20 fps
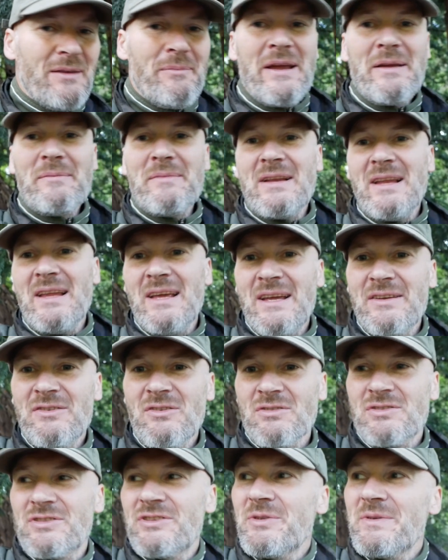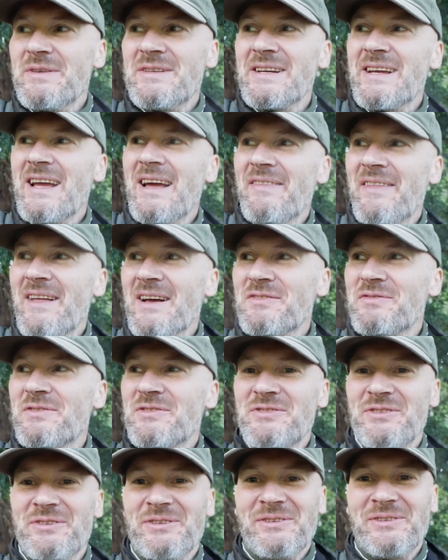make me learn not to do it again, that's for
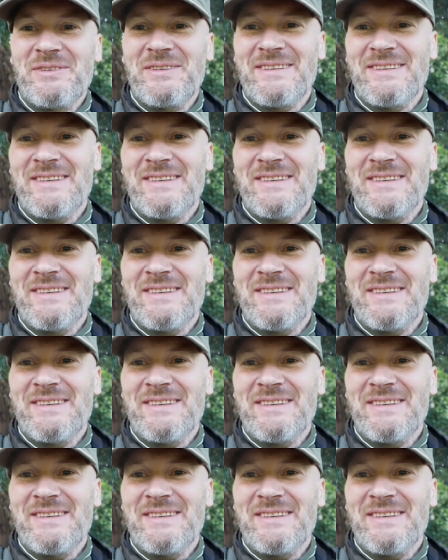sure.